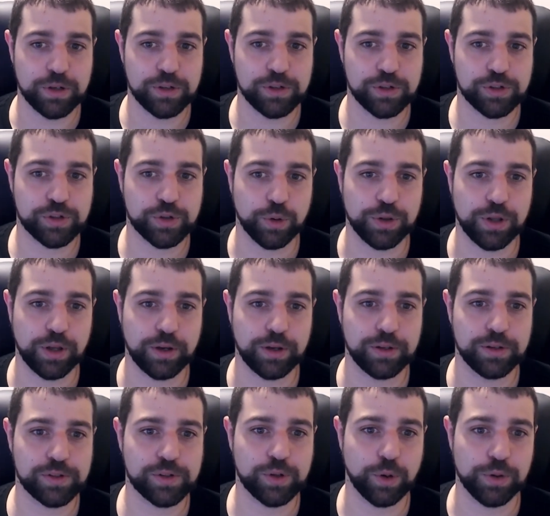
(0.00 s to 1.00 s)

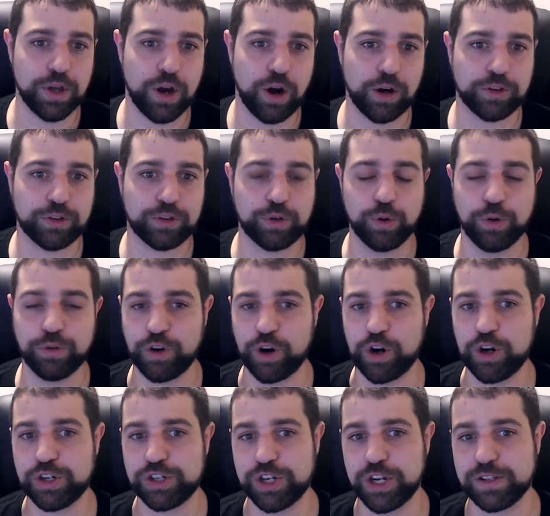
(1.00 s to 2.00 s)
So there are two
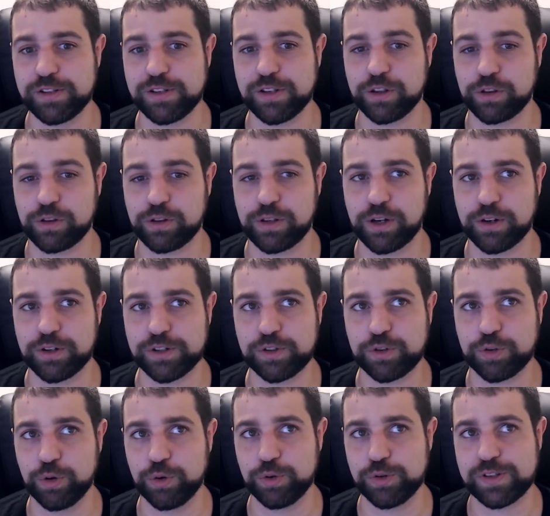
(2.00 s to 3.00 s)
versions. There's
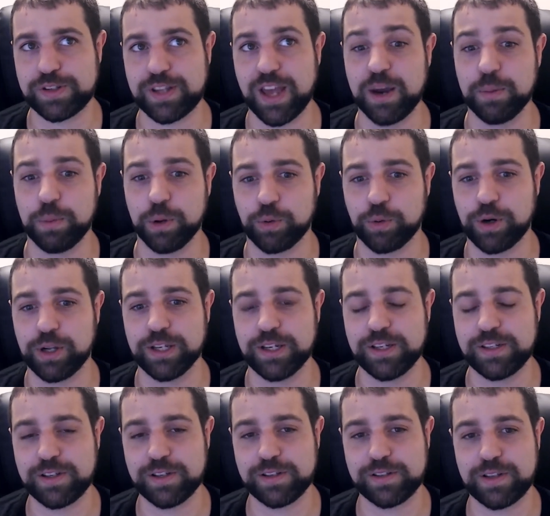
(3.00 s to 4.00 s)
two stable
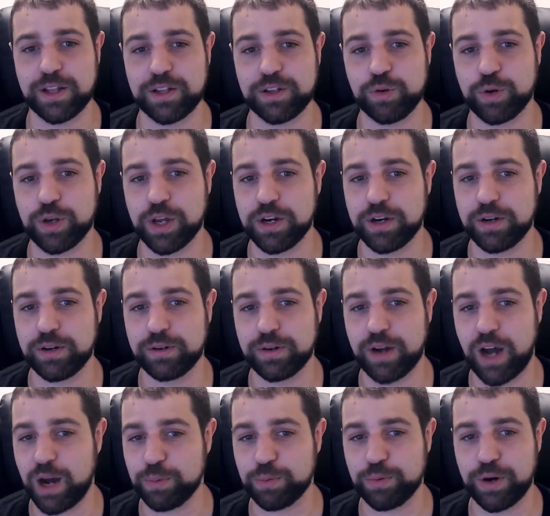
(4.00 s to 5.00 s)
releases that you can
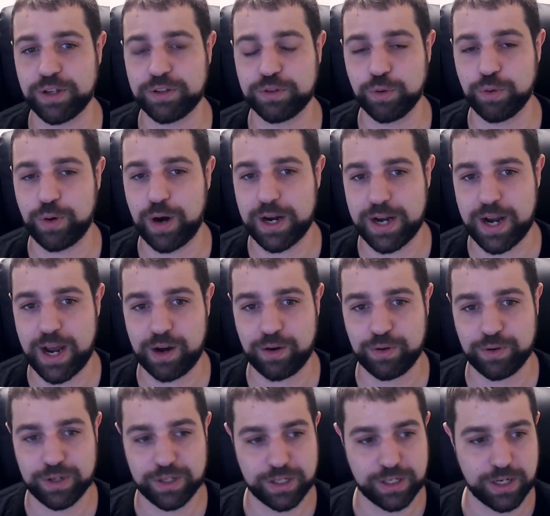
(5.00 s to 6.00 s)
upgrade to right
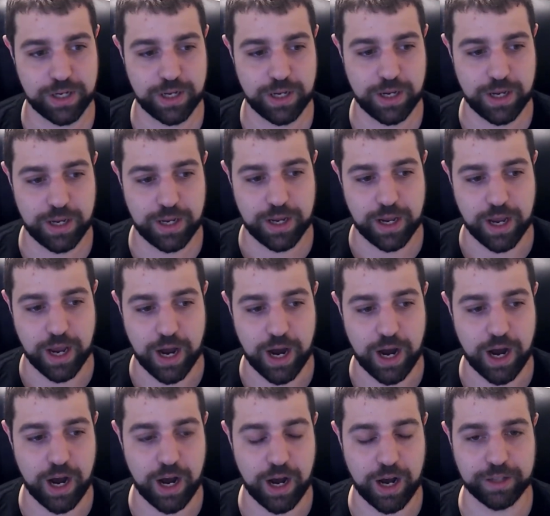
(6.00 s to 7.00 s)
now.
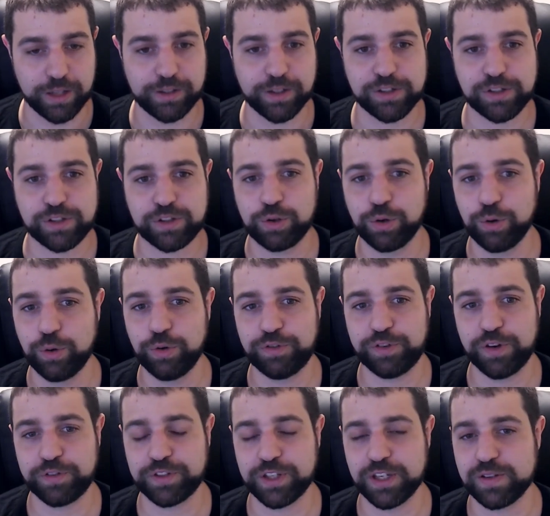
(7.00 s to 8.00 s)
There's
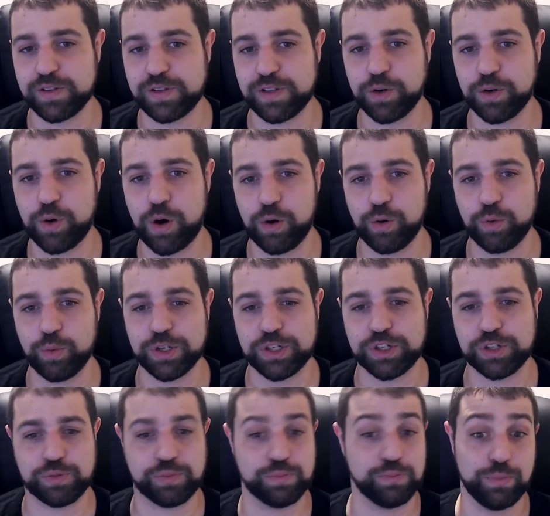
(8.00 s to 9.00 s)
2.15.0,
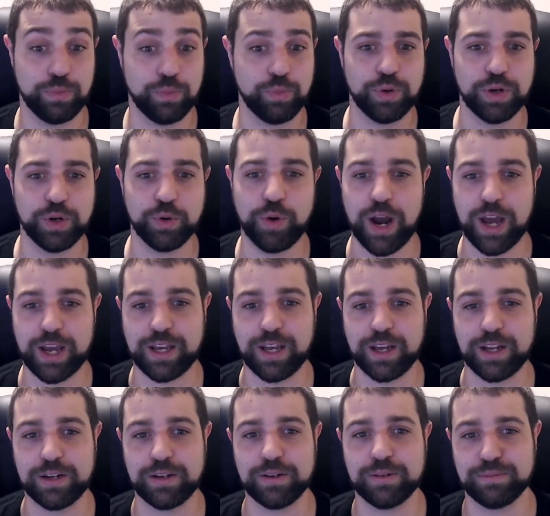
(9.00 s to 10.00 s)
which we
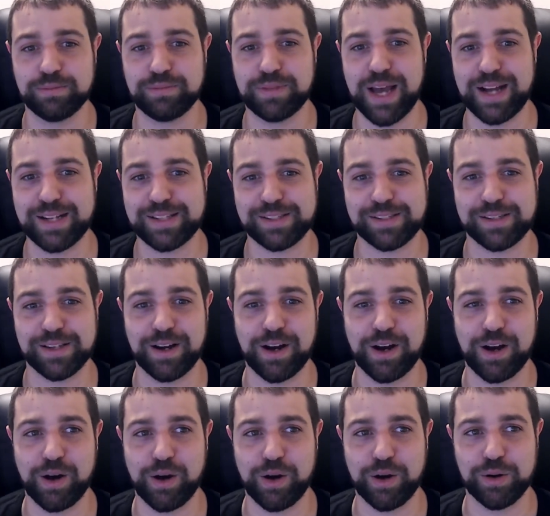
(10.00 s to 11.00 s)
reckon that's
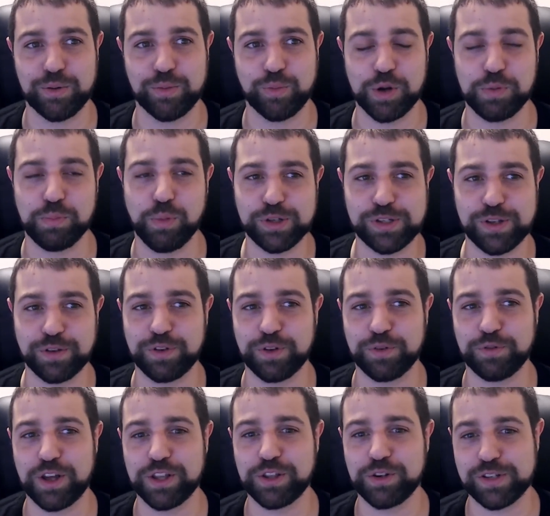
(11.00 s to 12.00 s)
what most of the
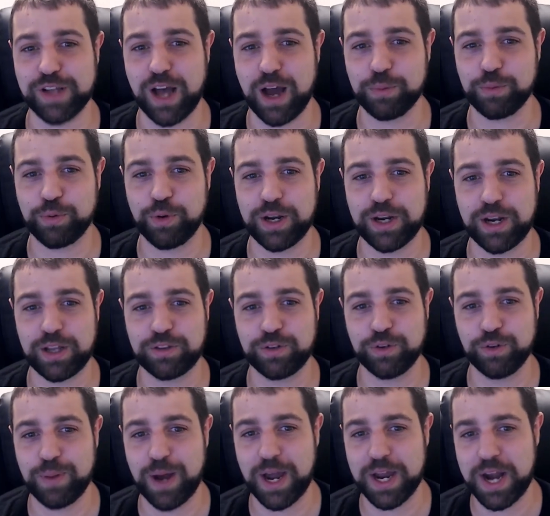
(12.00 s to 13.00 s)
vendors upgraded
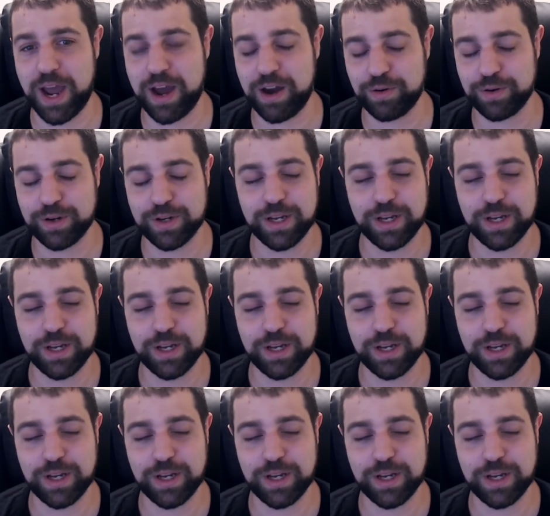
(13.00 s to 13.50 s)
to by now.